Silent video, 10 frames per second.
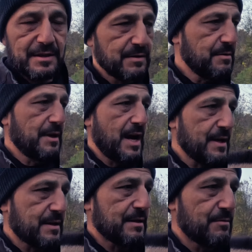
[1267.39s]
You
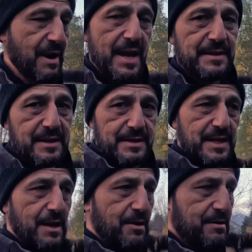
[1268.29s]
like red and
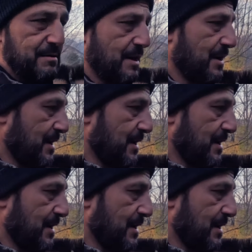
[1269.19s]
yellow.